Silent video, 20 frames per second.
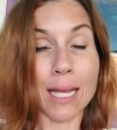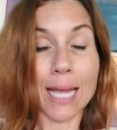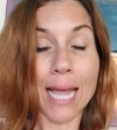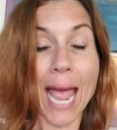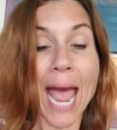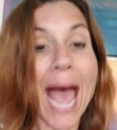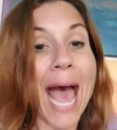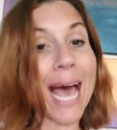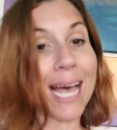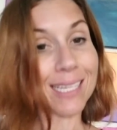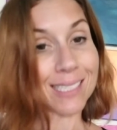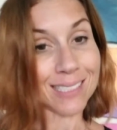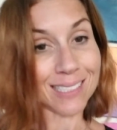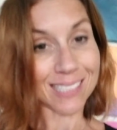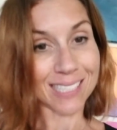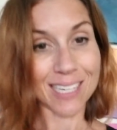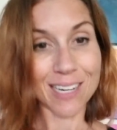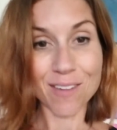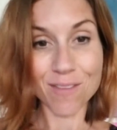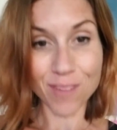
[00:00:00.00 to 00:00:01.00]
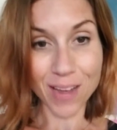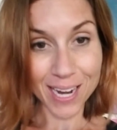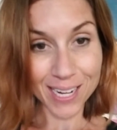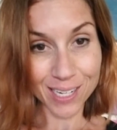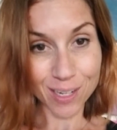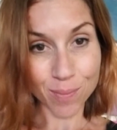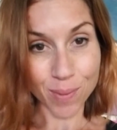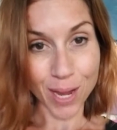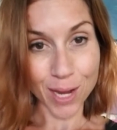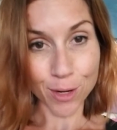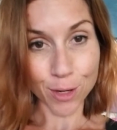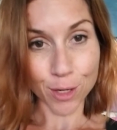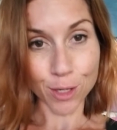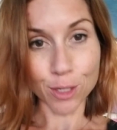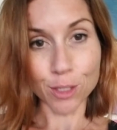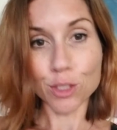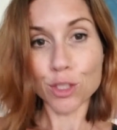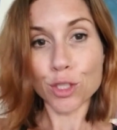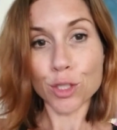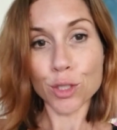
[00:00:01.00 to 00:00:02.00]
asked and invited by
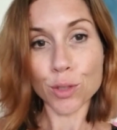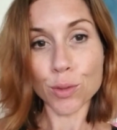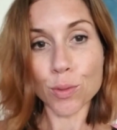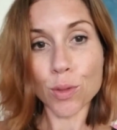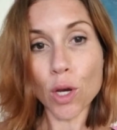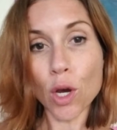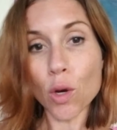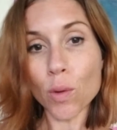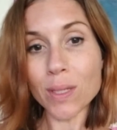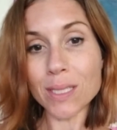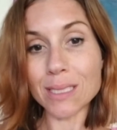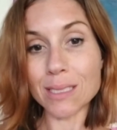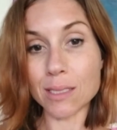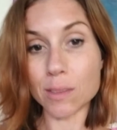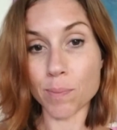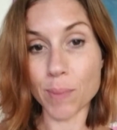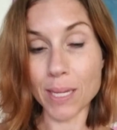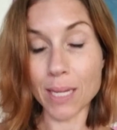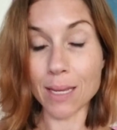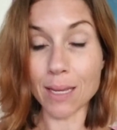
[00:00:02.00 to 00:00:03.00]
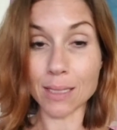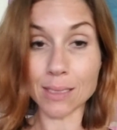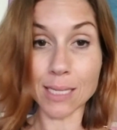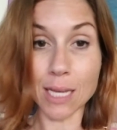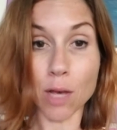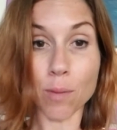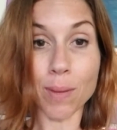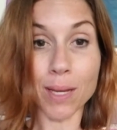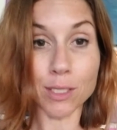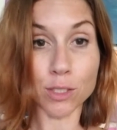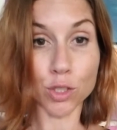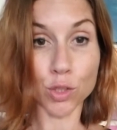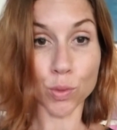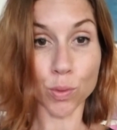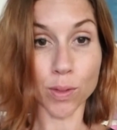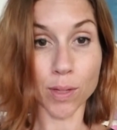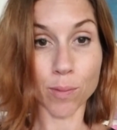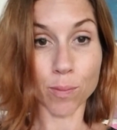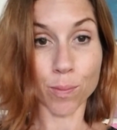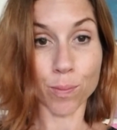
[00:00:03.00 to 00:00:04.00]
her to go and speak and tell my
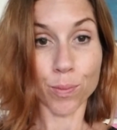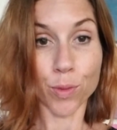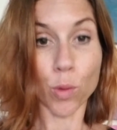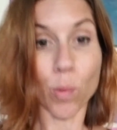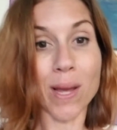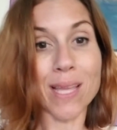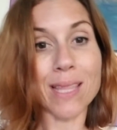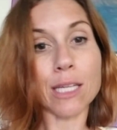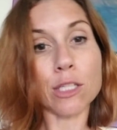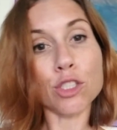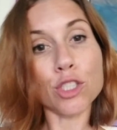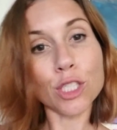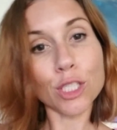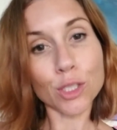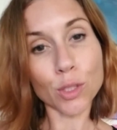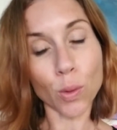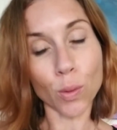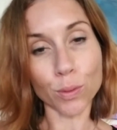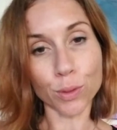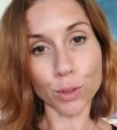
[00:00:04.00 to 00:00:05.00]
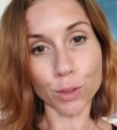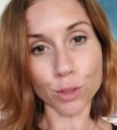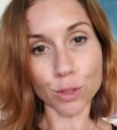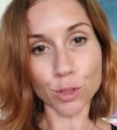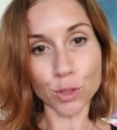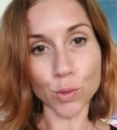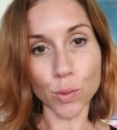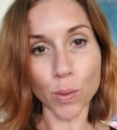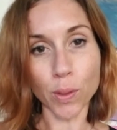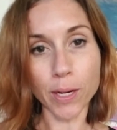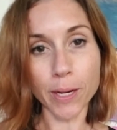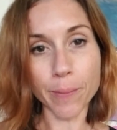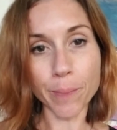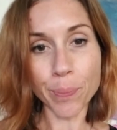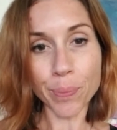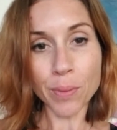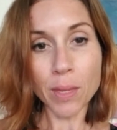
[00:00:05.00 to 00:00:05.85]
story the way that she told her story.